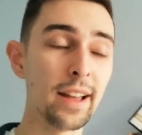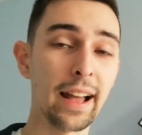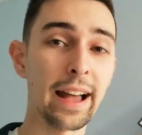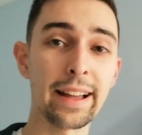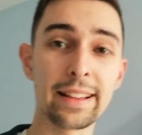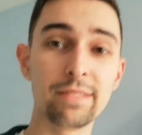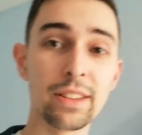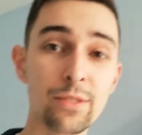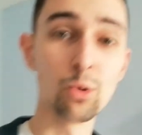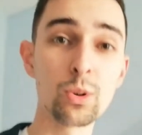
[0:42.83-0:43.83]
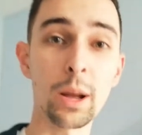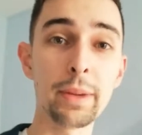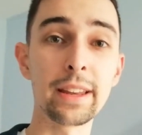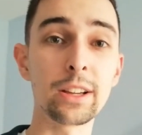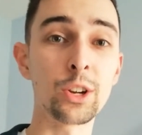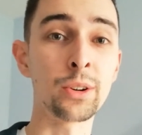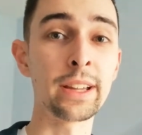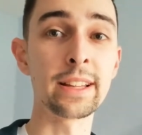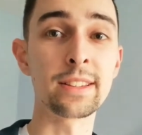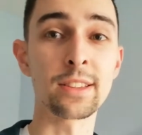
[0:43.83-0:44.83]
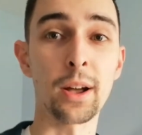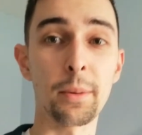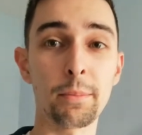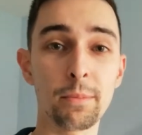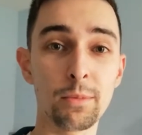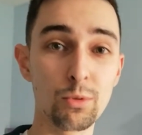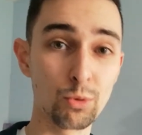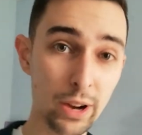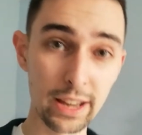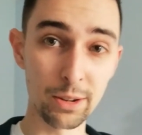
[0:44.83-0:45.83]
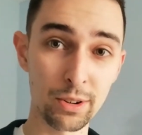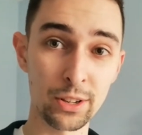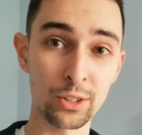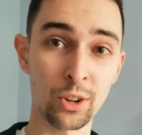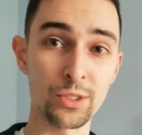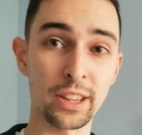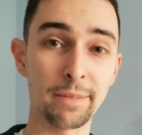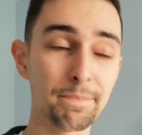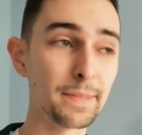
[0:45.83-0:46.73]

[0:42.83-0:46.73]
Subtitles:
and they've all come in and created some really good content.